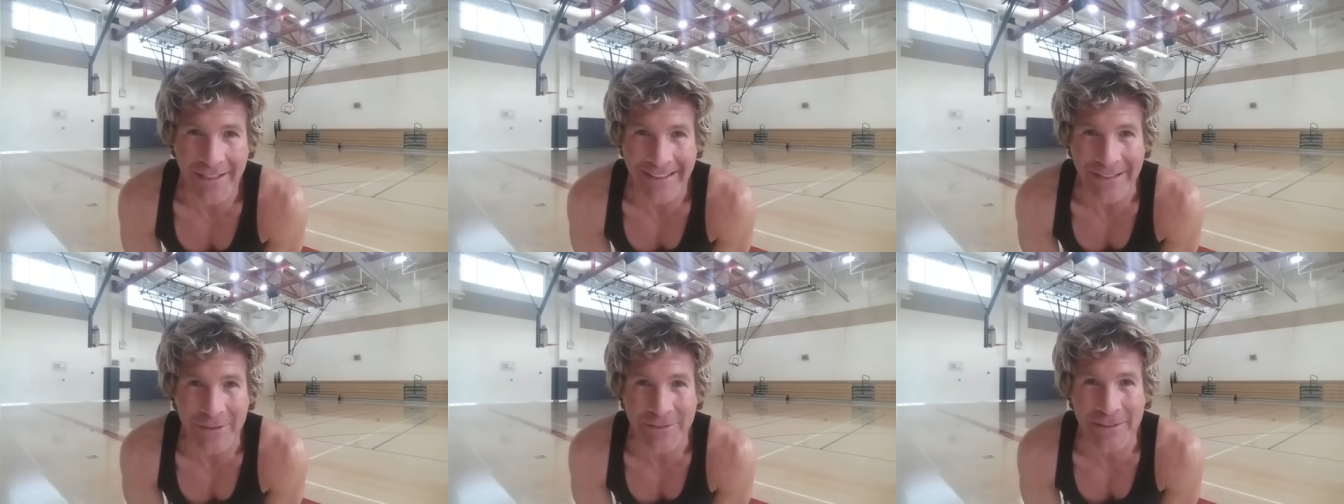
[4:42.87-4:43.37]

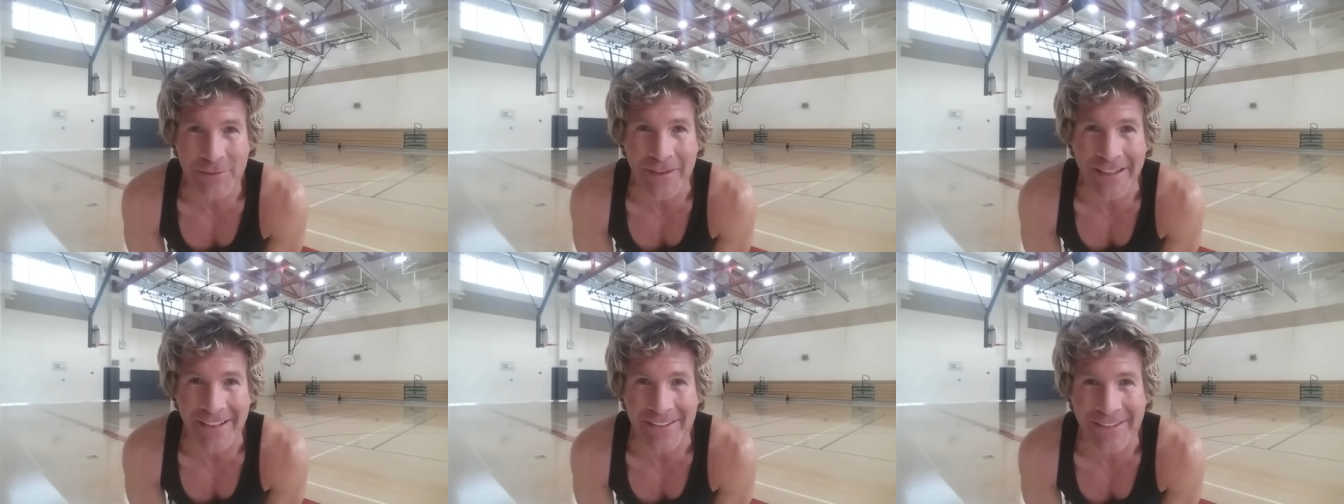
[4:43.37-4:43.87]
Elliot Hulse's
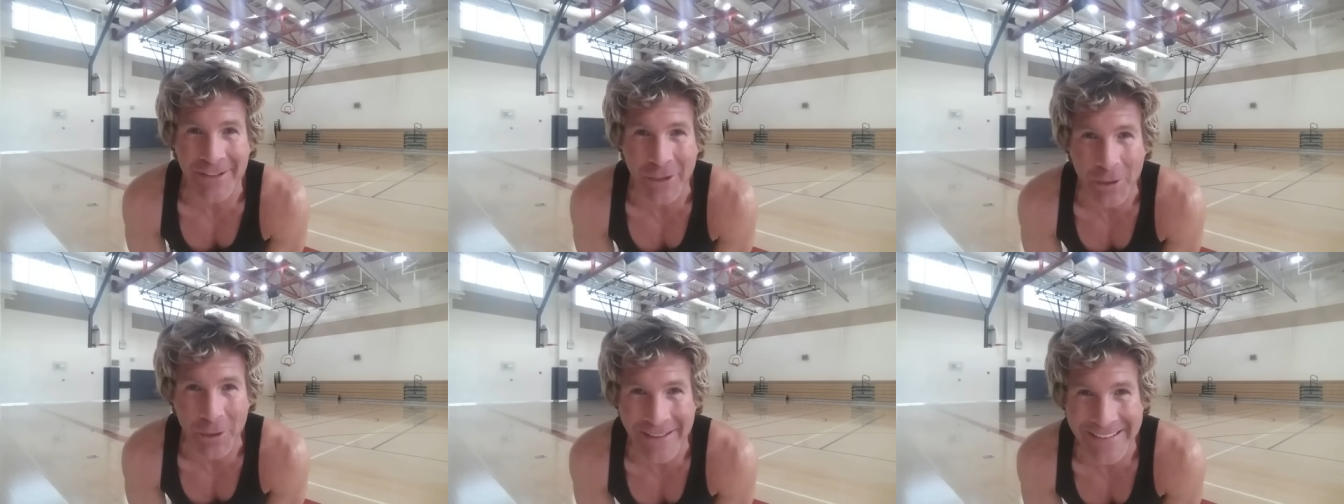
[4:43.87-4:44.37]
videos and
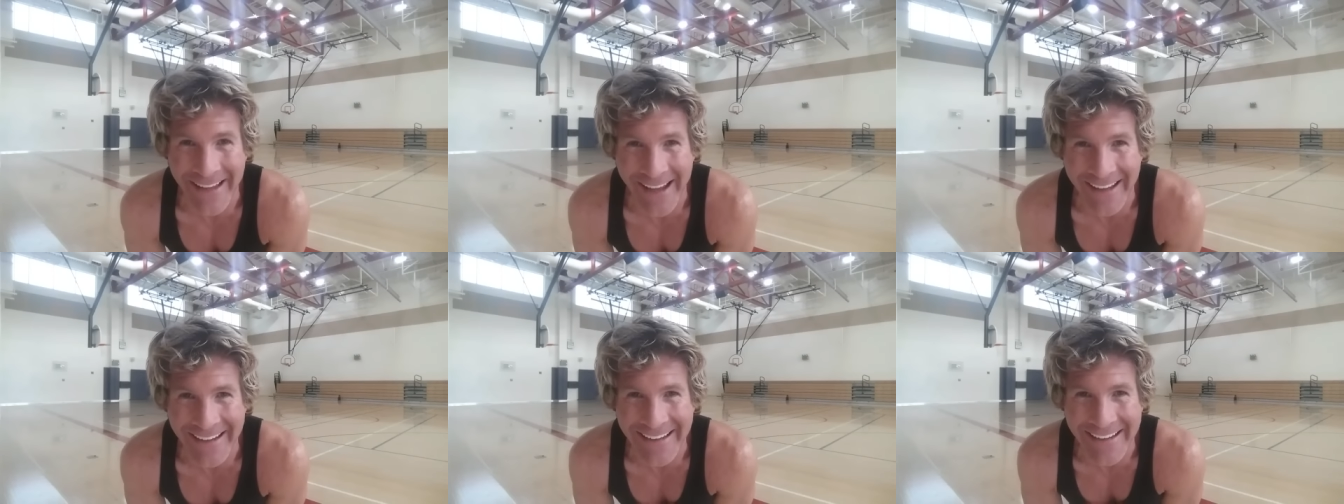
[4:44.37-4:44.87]
learn about
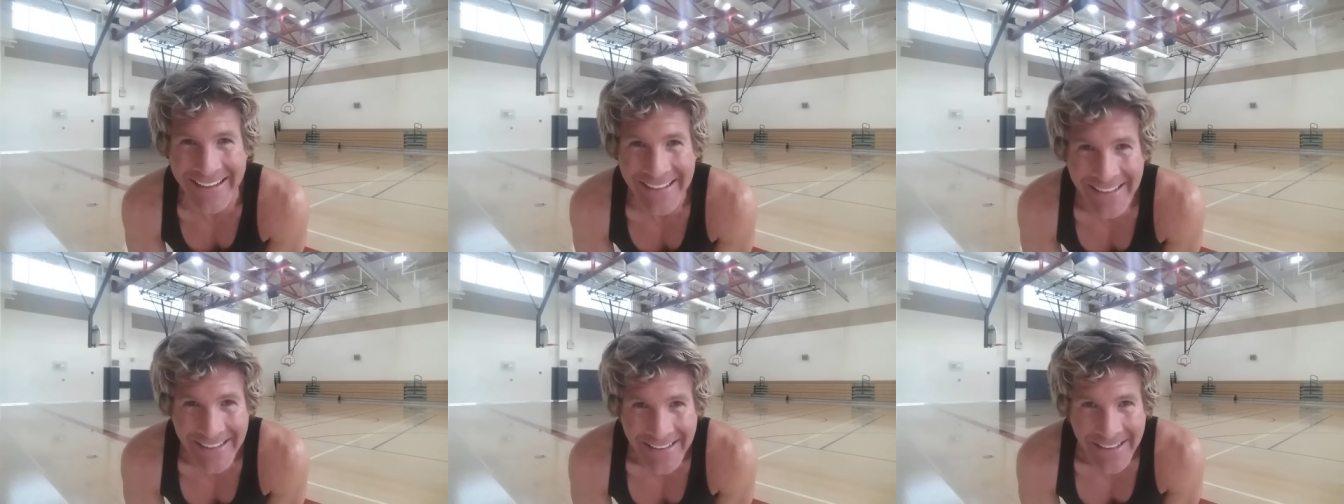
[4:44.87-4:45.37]

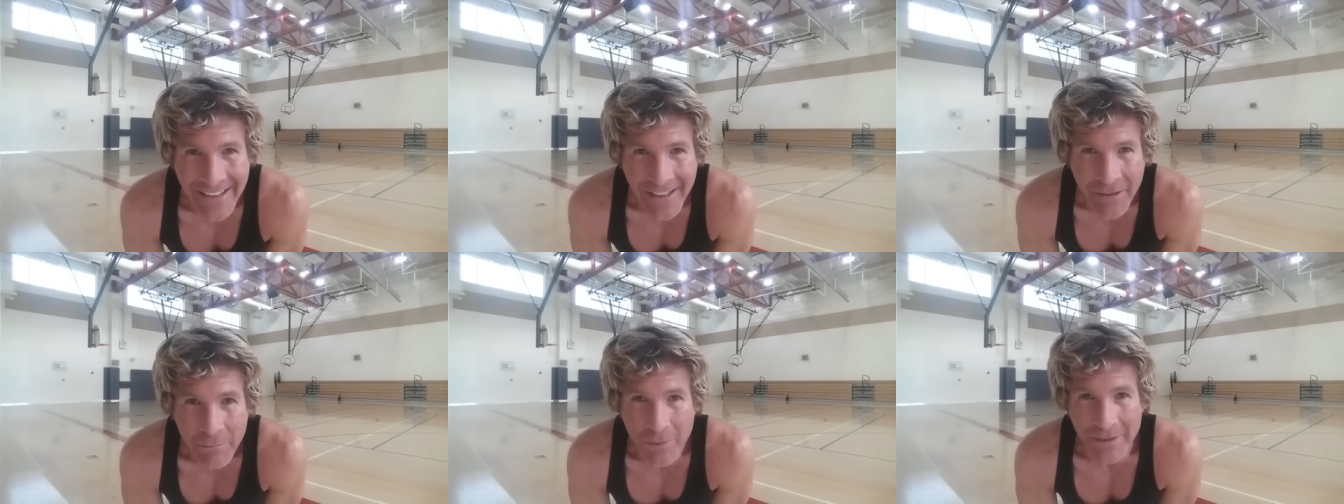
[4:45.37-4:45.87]

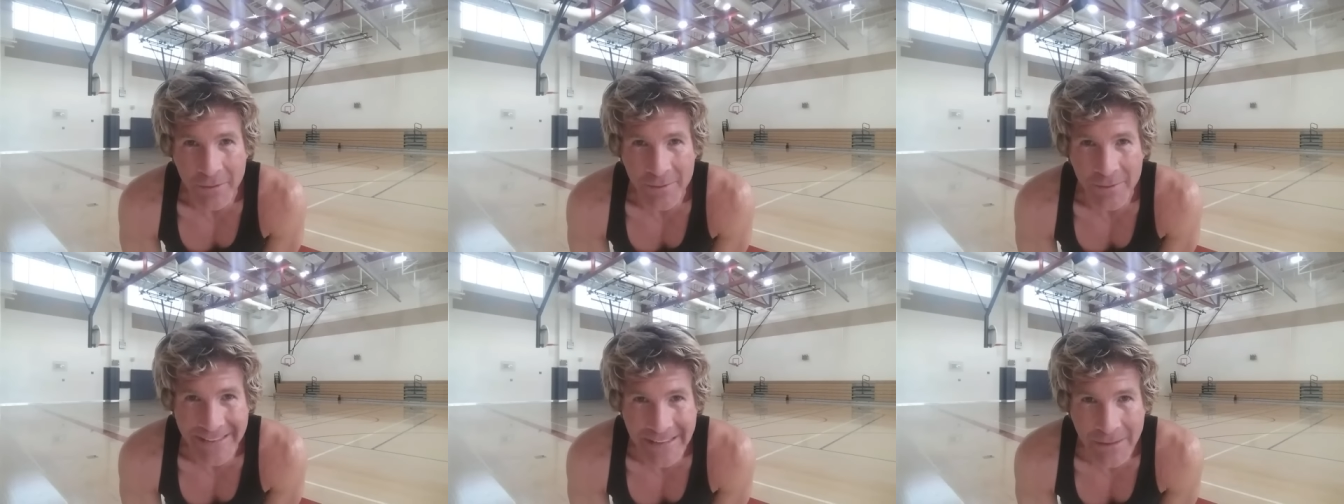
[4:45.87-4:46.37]
that. Breathing
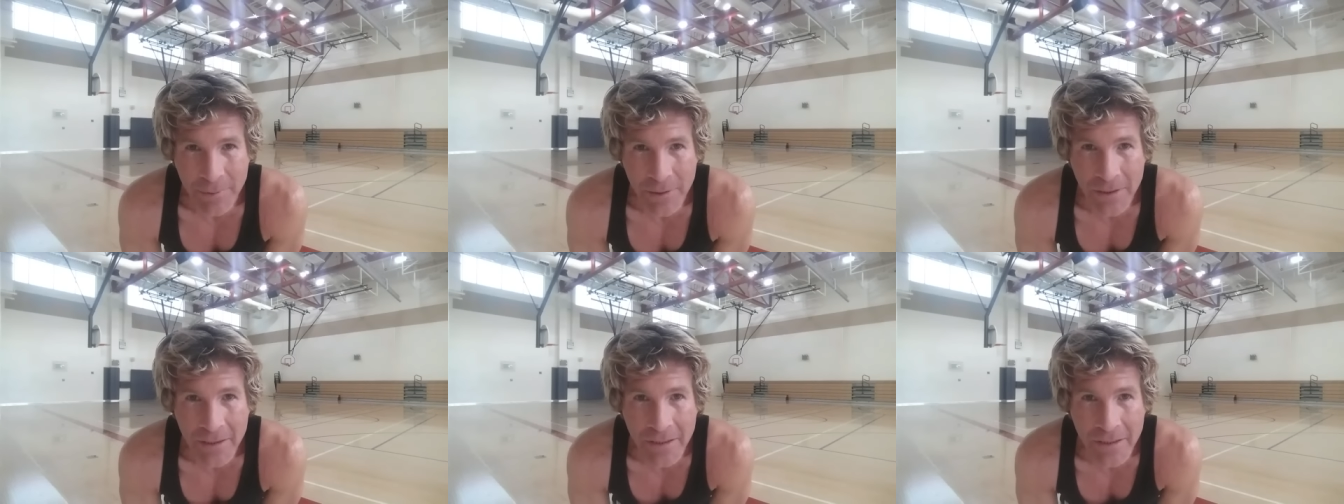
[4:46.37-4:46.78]
really deep,